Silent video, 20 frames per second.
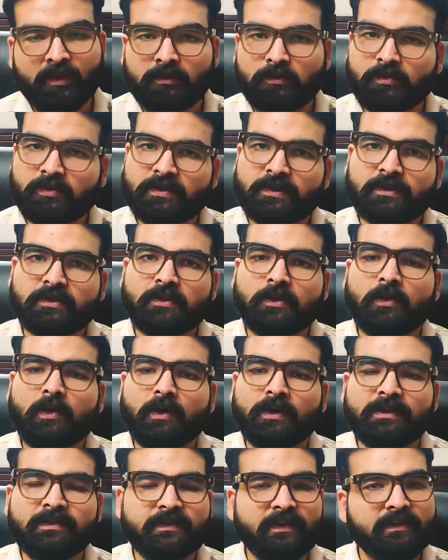So 6th
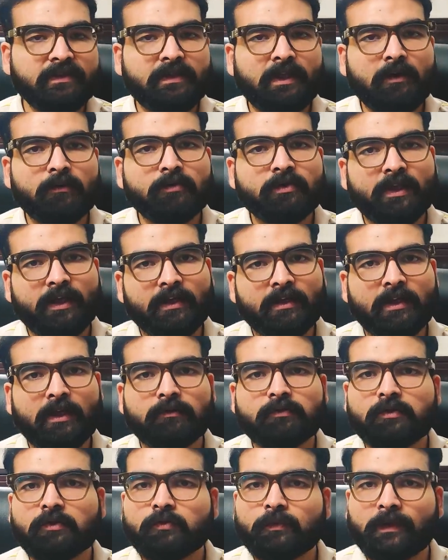lord in 6th house, 8th
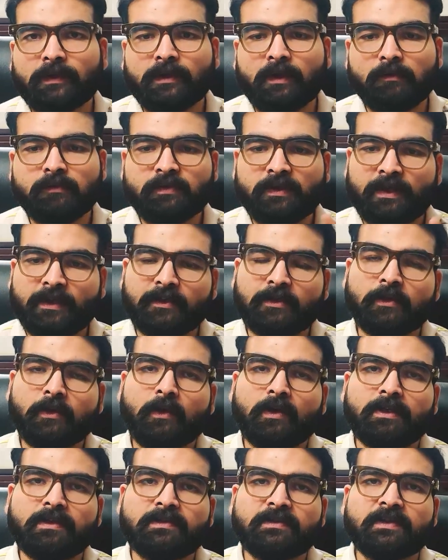house or 12th house, 8th
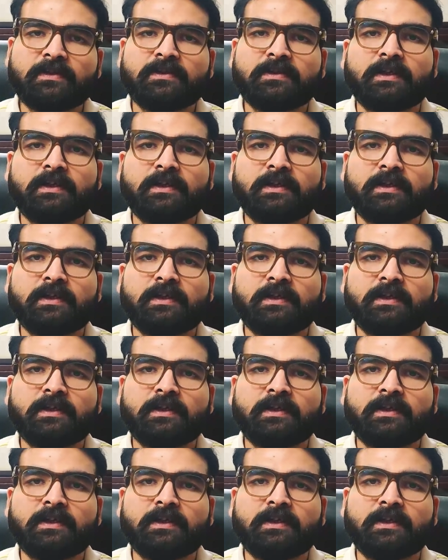lord in 6th,